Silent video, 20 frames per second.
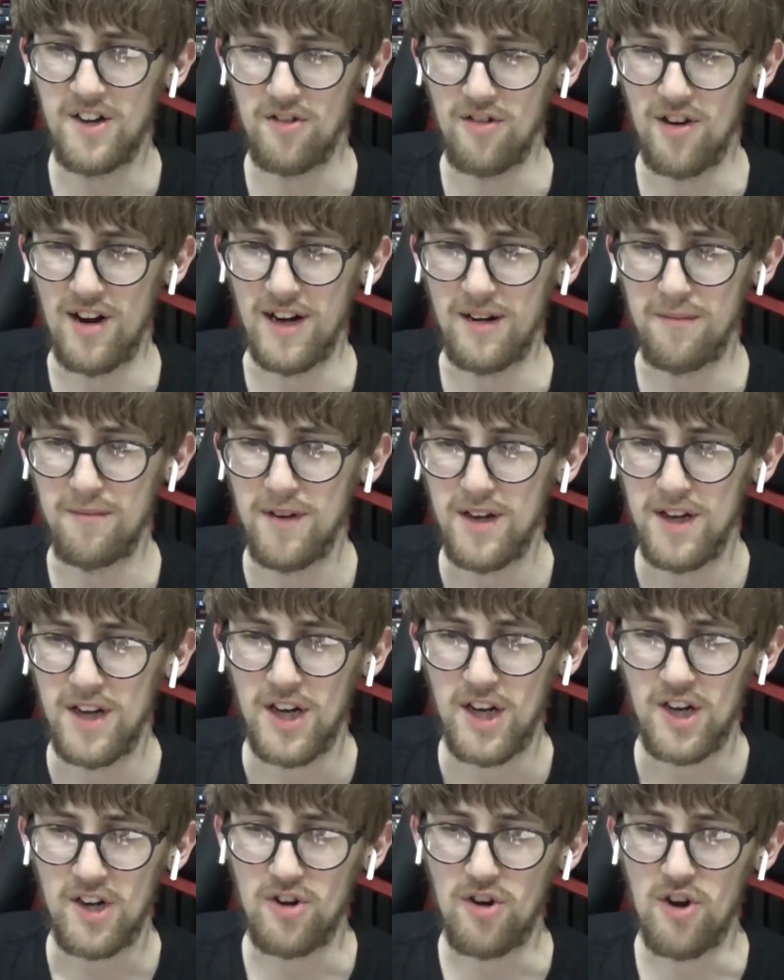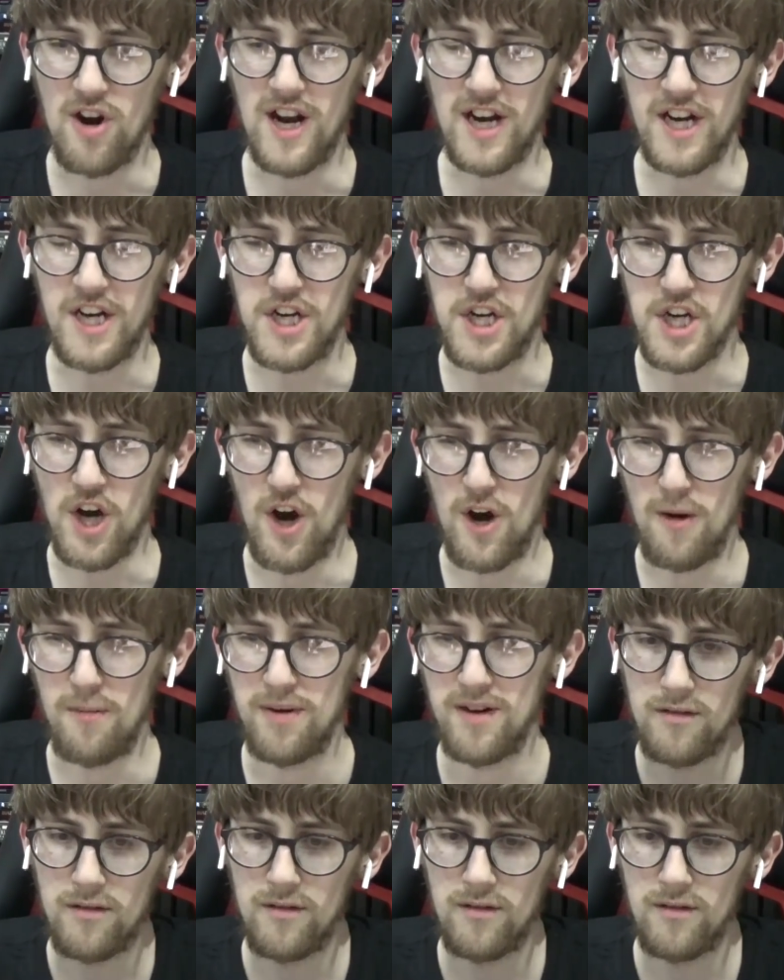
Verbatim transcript: great. Great job.